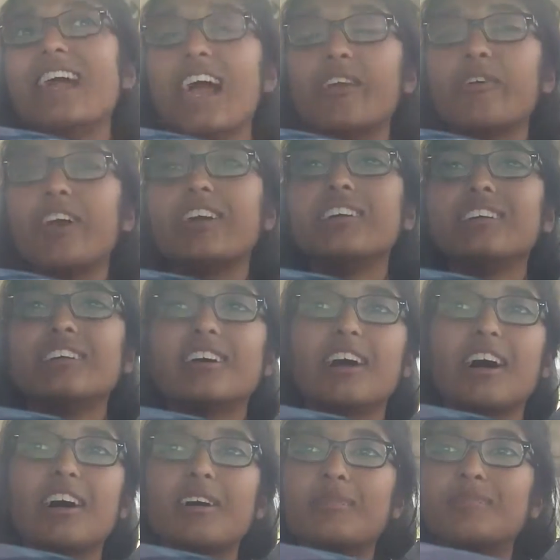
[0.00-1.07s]
Anyway,
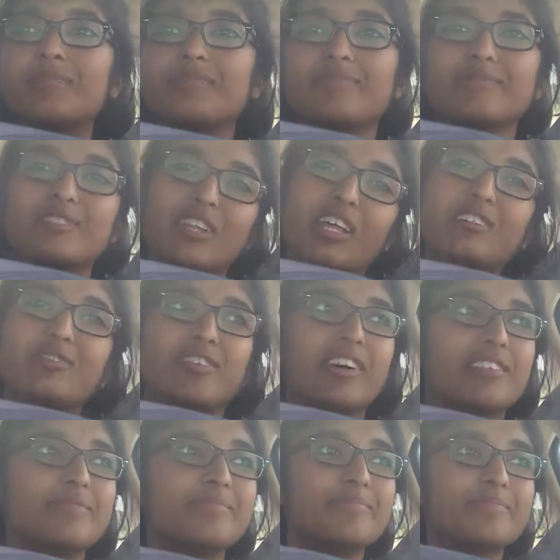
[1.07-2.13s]
so that's
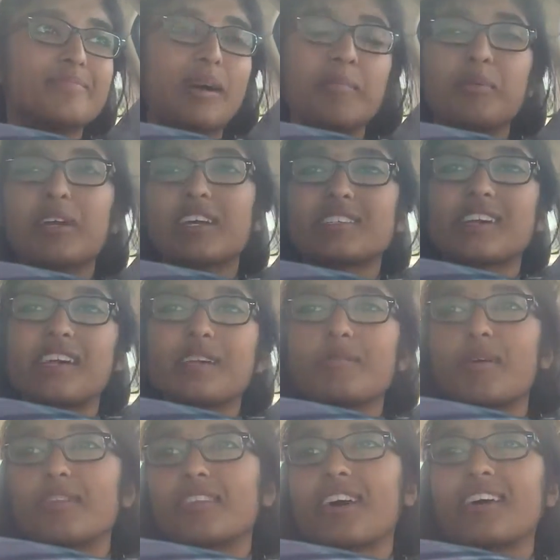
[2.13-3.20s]
fun. I'm pretty excited
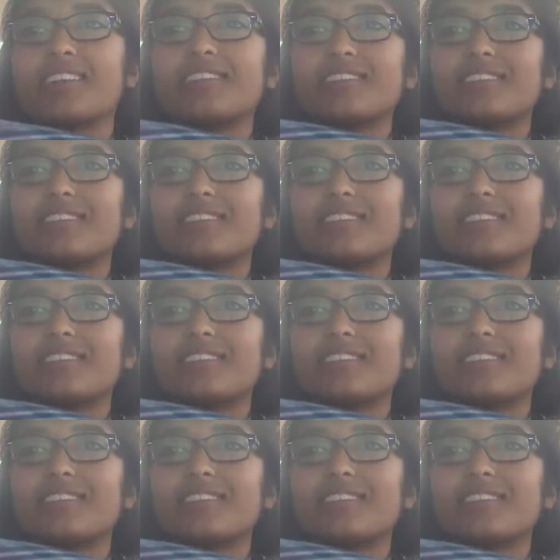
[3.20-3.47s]
about that.